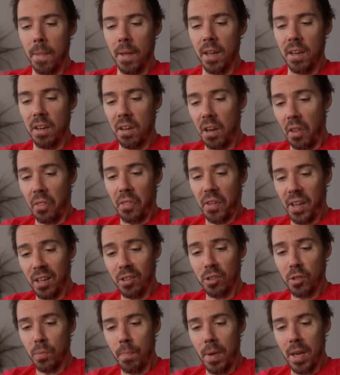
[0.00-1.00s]
and nothing
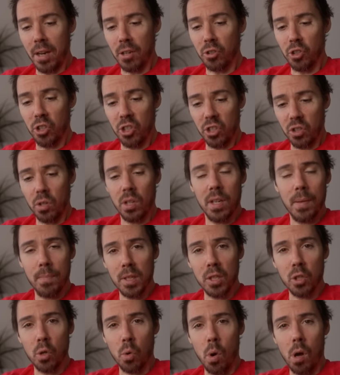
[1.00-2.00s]
else mattered, just
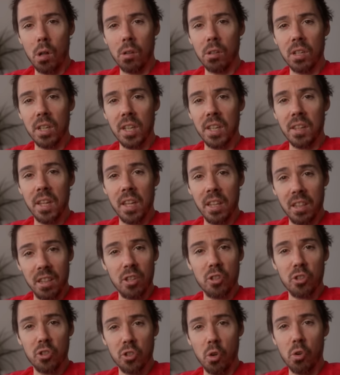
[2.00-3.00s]
image quality, then
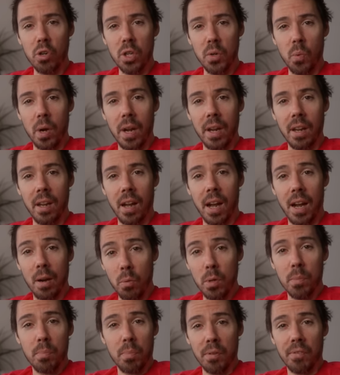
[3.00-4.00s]
the Sony way, I
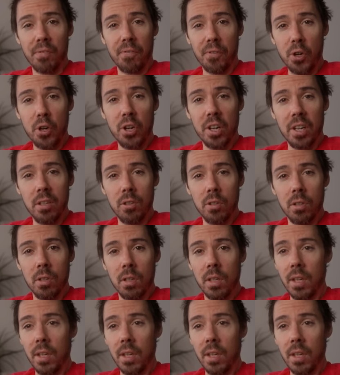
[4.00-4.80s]
would prefer it.